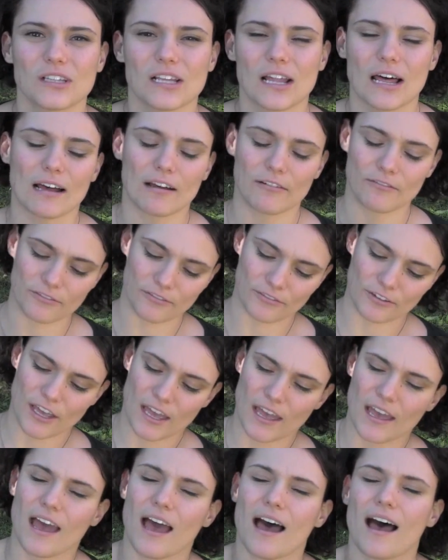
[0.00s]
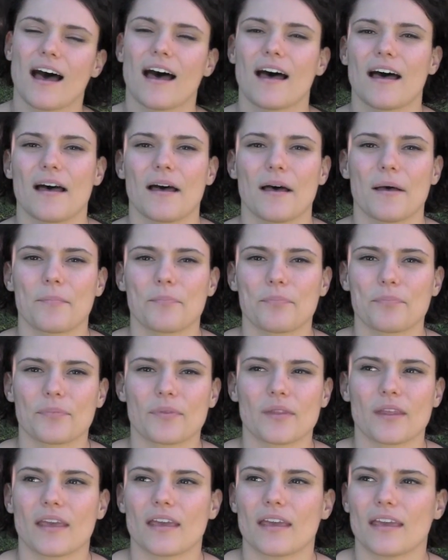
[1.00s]
love
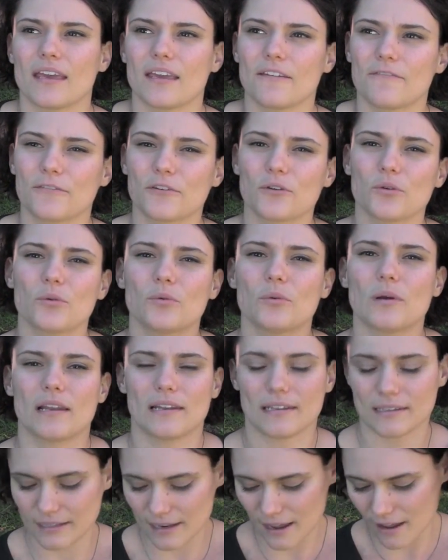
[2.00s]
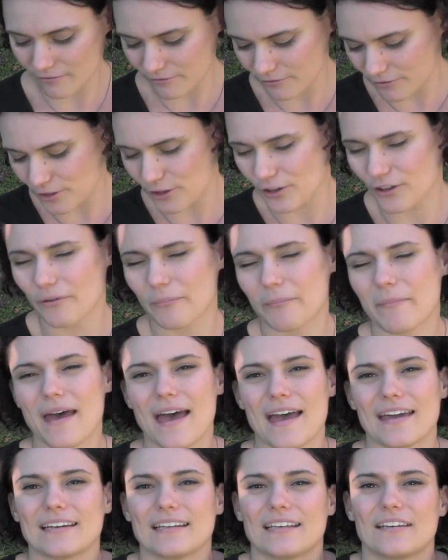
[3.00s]
if you love them
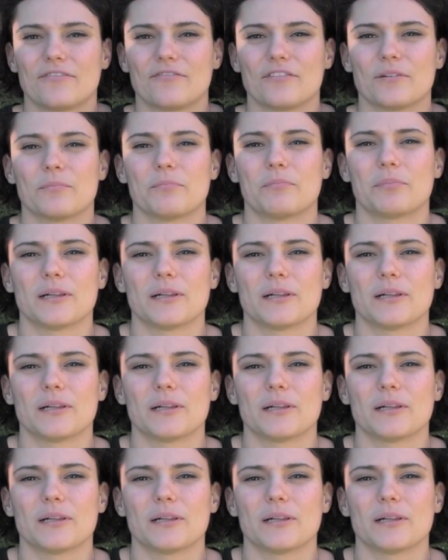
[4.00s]
and give them